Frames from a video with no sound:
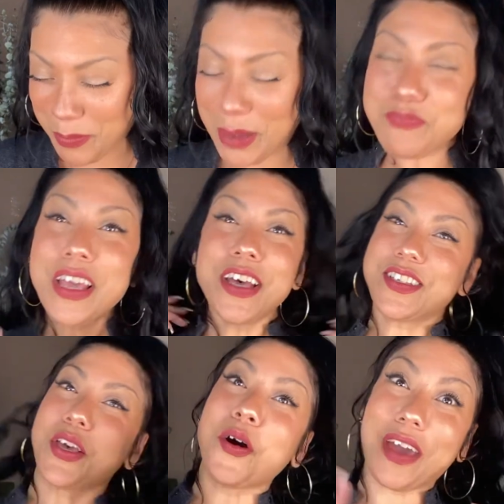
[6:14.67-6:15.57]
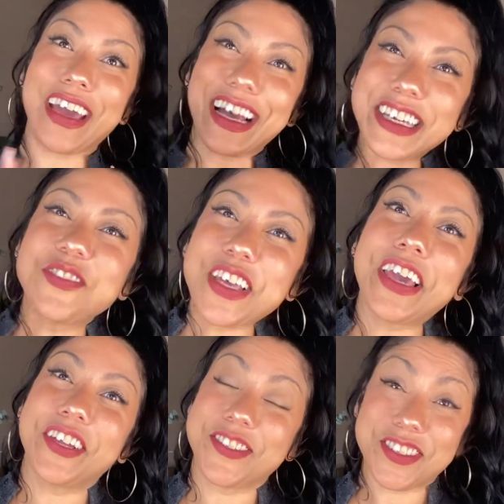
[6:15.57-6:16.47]
But so, okay, I keep
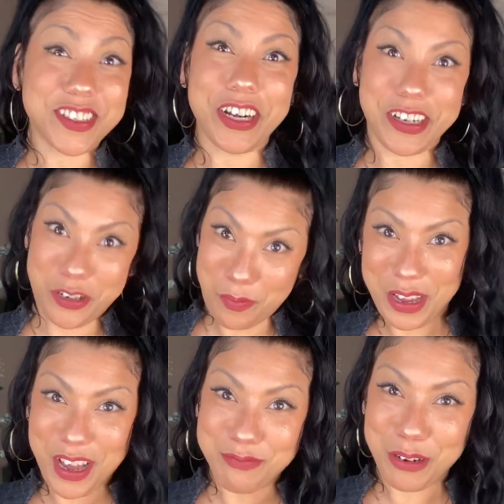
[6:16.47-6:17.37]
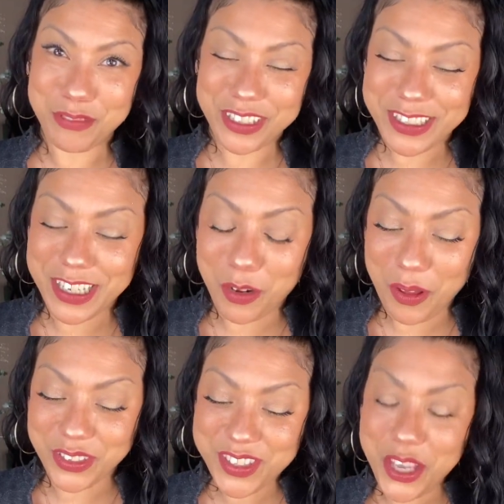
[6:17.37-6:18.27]
saying here's the scenario, but I'm really excited
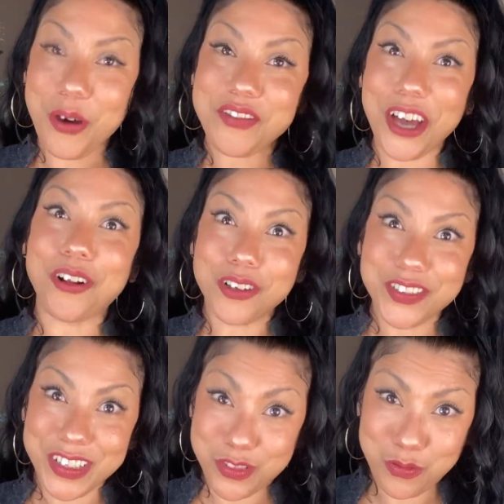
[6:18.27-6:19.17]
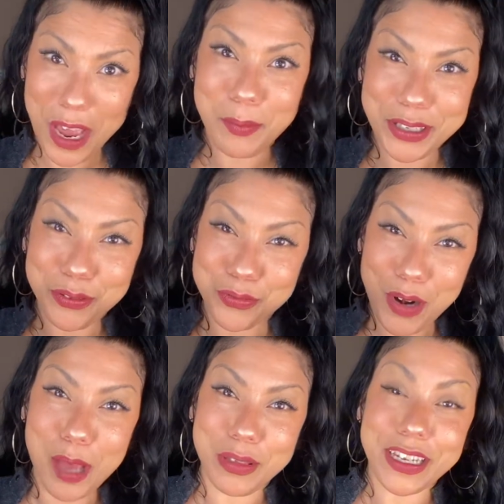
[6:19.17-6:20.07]
about this. So I've got all of these rabid,
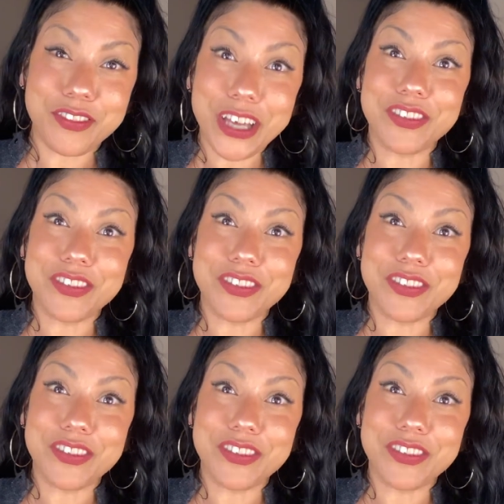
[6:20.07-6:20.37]
and